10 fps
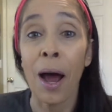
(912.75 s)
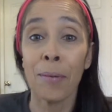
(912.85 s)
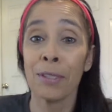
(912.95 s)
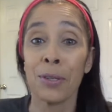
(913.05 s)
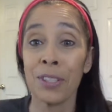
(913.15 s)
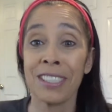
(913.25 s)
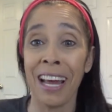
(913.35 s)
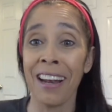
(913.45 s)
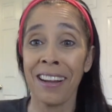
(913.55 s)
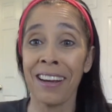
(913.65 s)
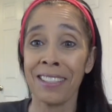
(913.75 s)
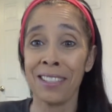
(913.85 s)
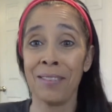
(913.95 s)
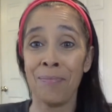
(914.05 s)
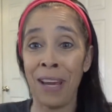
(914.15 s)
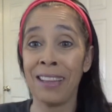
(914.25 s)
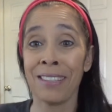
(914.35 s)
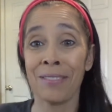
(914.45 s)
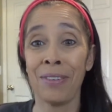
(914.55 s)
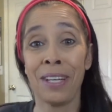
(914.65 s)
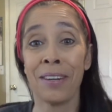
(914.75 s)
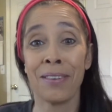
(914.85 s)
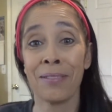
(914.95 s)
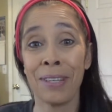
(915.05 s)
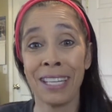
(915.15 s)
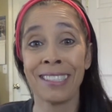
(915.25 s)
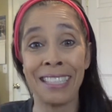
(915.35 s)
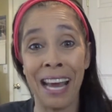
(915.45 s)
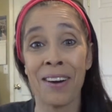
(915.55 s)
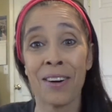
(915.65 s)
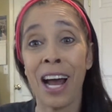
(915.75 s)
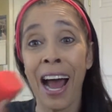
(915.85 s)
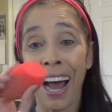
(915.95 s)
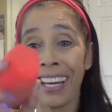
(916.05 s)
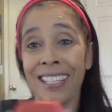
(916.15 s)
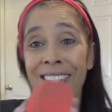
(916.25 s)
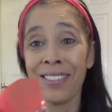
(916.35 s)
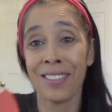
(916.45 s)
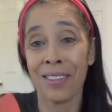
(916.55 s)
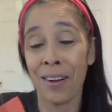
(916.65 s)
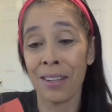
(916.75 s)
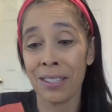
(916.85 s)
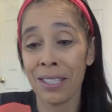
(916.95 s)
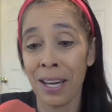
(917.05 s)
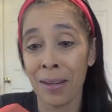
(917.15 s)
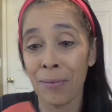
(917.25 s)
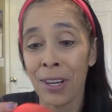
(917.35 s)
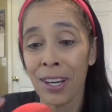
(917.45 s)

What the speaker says: I'm so excited I got to make this video because now I get to use it all the time.